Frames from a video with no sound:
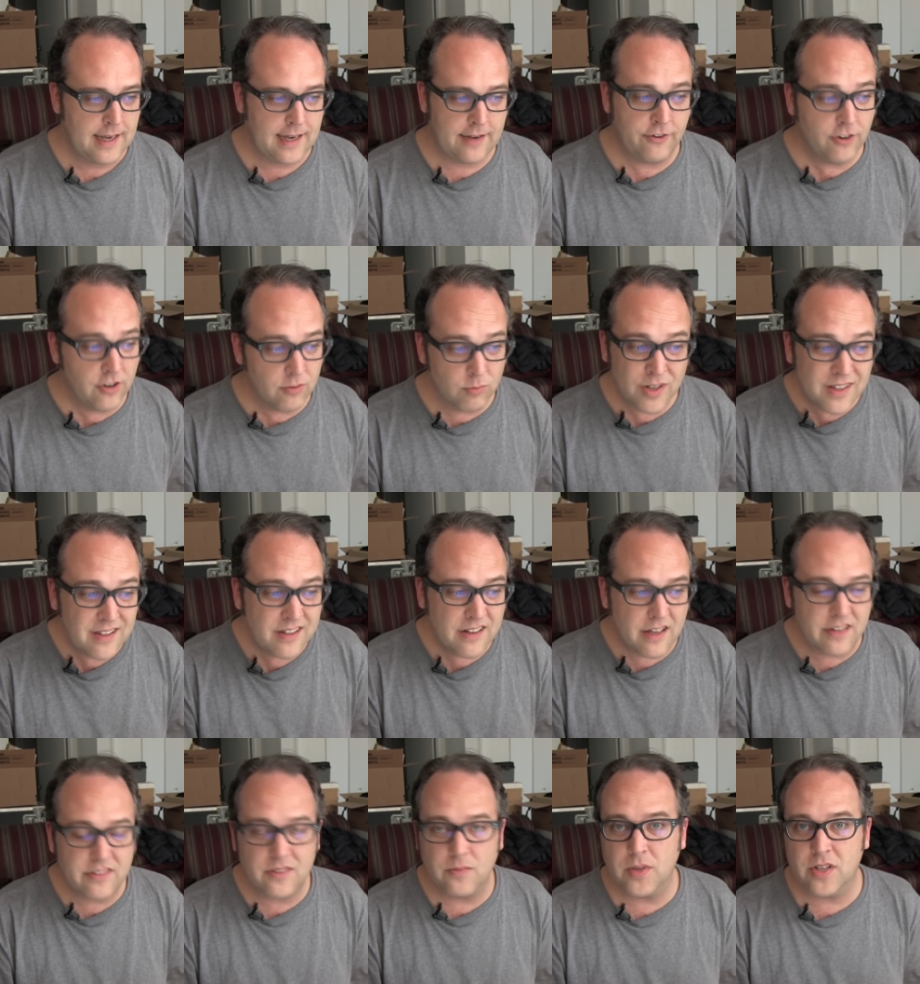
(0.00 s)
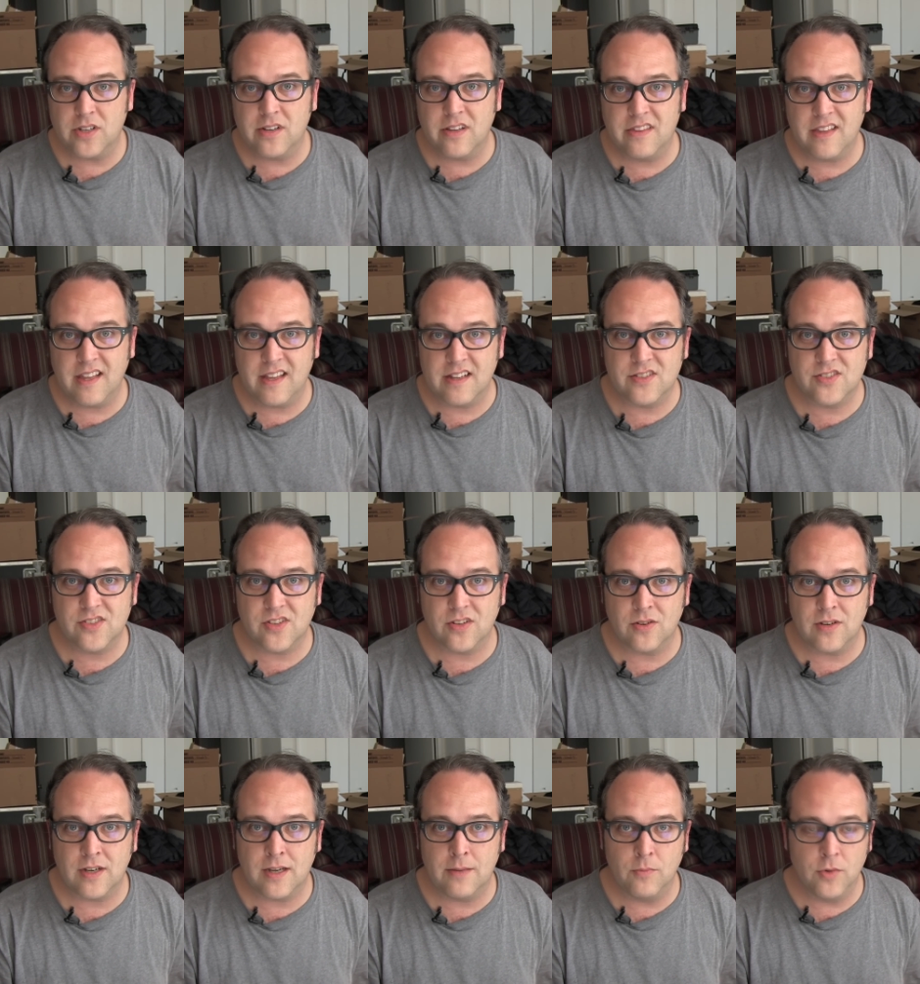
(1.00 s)
I've heard really nothing but good things,
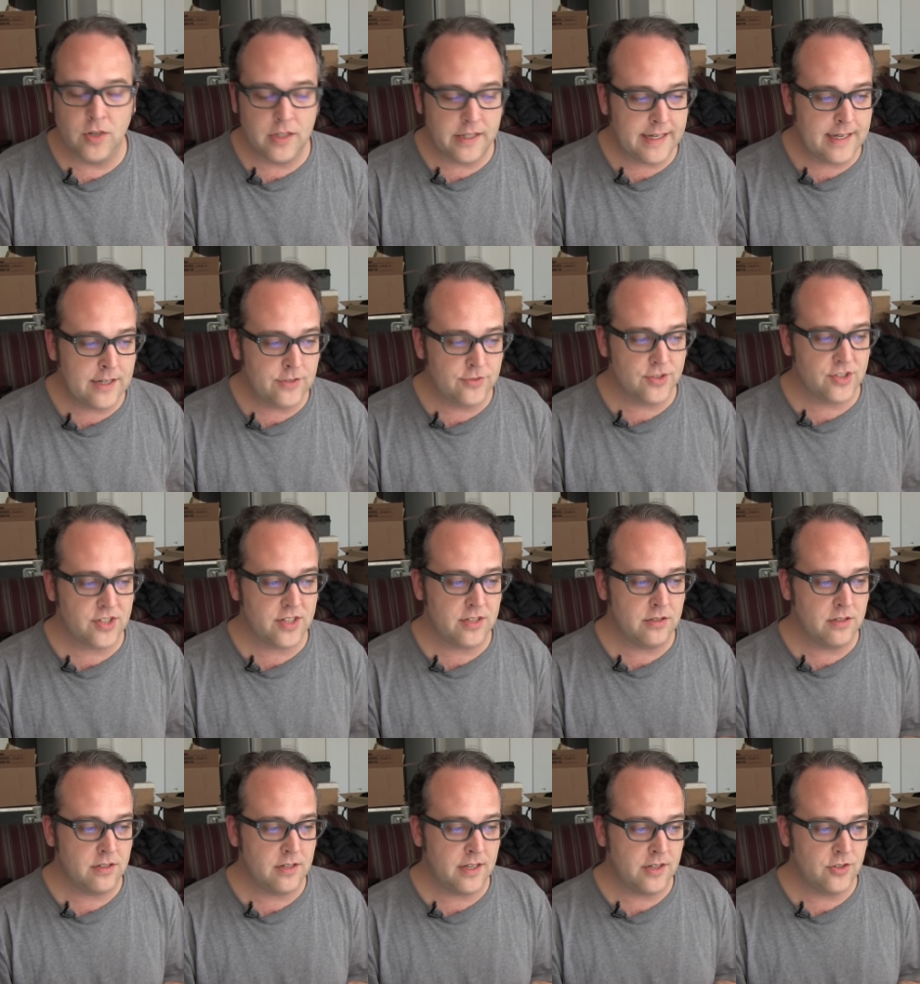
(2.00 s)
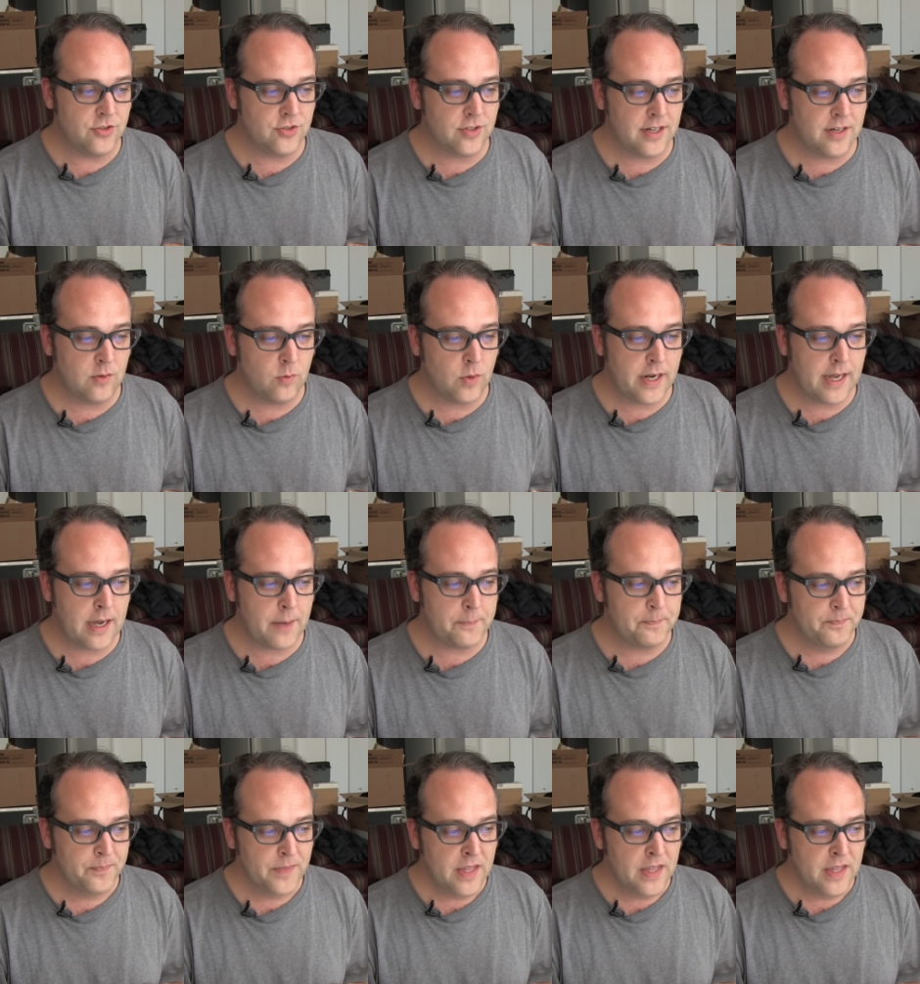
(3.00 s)
so I'm really interested in, in trying one out.